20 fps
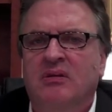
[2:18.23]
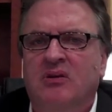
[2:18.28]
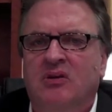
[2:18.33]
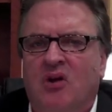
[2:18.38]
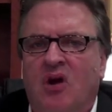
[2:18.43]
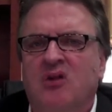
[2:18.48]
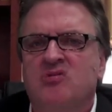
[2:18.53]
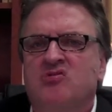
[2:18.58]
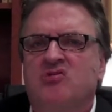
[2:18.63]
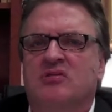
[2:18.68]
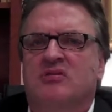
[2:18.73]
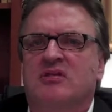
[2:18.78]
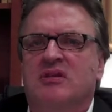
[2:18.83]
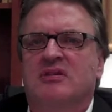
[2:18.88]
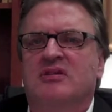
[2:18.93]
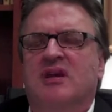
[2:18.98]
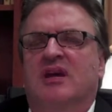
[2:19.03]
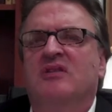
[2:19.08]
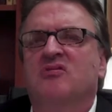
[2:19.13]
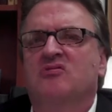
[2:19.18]
conscious
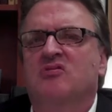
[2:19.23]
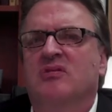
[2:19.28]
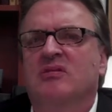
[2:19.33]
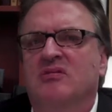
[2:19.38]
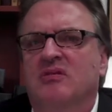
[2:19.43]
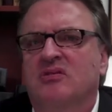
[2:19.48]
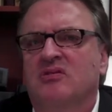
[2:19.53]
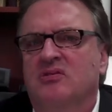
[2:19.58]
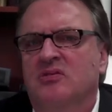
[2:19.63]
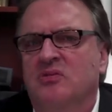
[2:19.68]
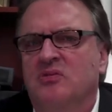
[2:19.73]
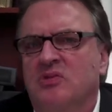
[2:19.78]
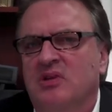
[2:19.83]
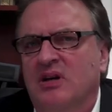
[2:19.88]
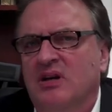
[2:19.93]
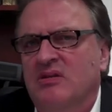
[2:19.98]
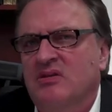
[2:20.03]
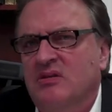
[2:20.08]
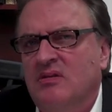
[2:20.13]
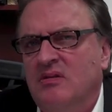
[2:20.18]
attention, to two
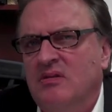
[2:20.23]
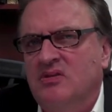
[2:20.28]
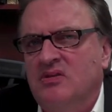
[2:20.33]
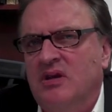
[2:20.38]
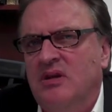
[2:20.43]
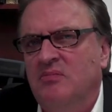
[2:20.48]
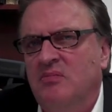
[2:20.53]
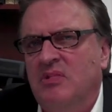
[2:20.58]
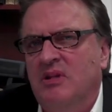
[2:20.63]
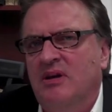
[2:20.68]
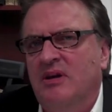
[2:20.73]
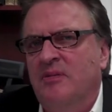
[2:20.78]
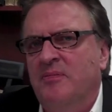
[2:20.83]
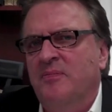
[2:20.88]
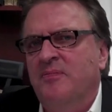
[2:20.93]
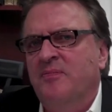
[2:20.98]
tasks at the same time.